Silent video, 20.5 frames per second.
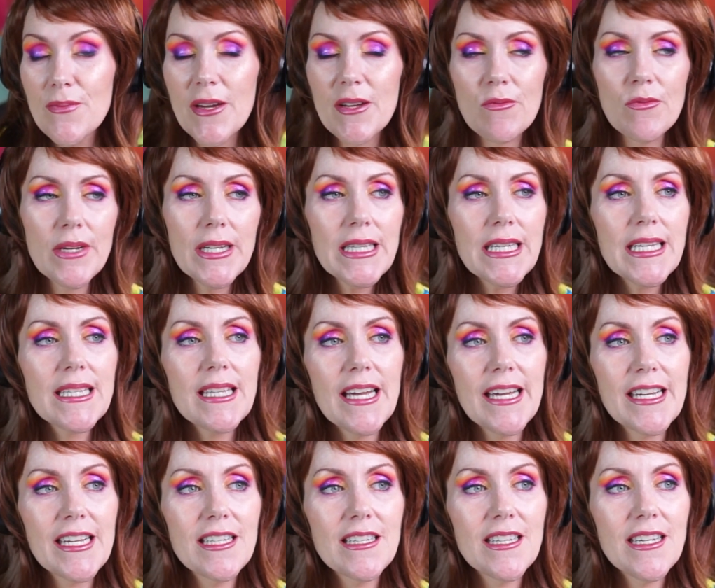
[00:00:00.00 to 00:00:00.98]
but really
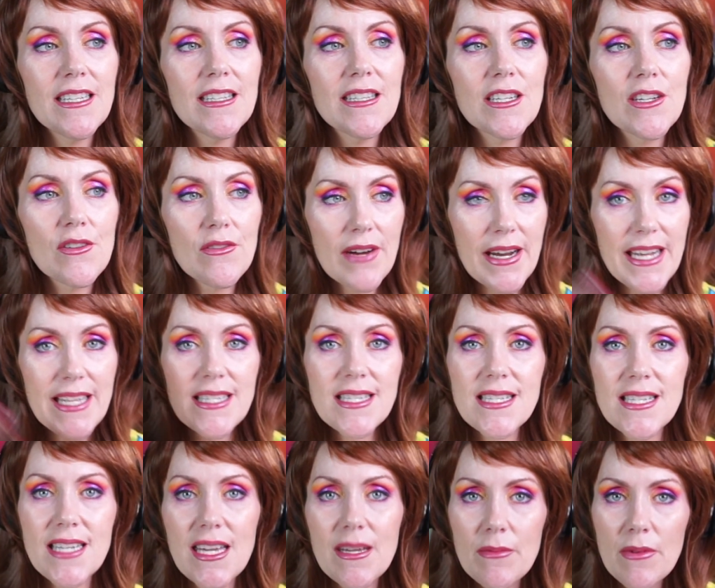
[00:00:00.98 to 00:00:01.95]
in the grand
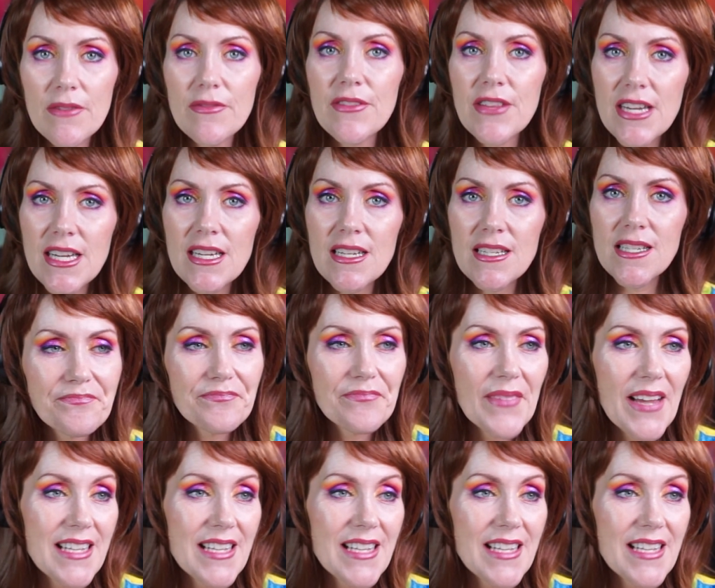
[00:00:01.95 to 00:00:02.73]
scheme of things,